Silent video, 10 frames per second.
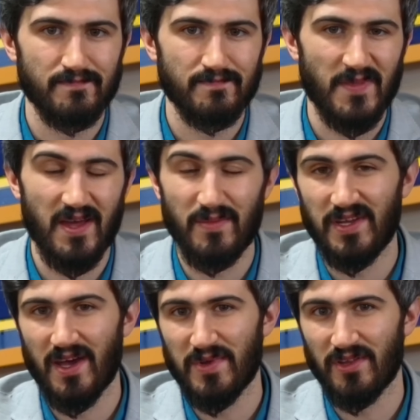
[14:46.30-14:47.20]
I may
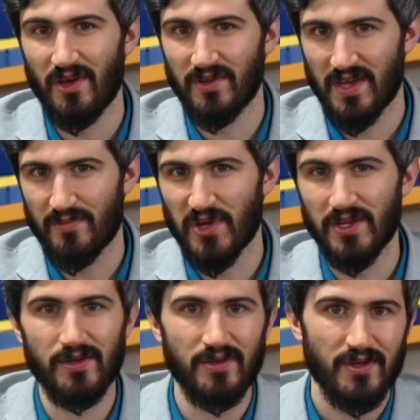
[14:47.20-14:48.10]
not be alone in that
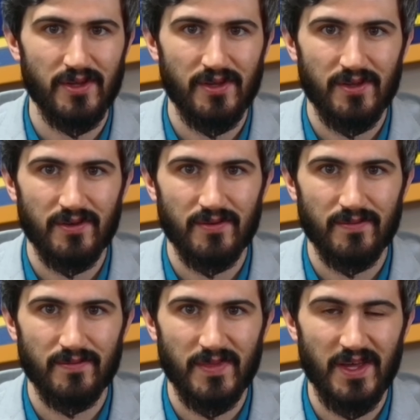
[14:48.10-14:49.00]
opinion,
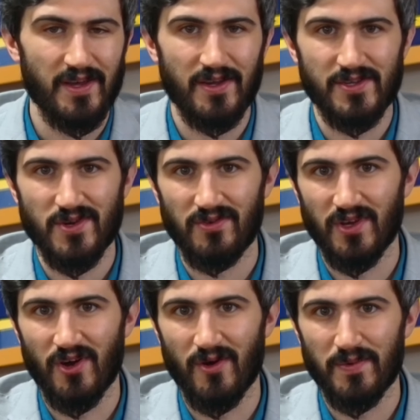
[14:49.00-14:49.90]
and I certainly
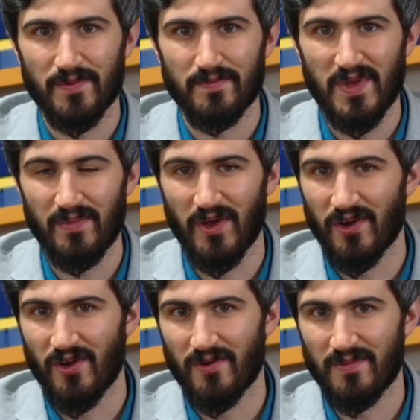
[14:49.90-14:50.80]
hope people at
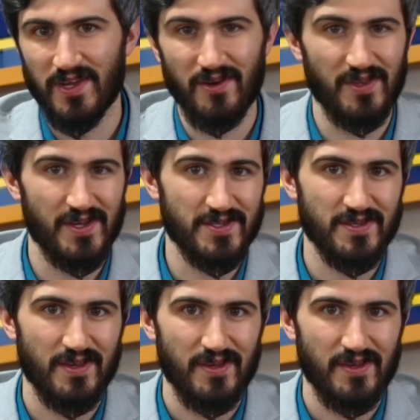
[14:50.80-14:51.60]
home hear this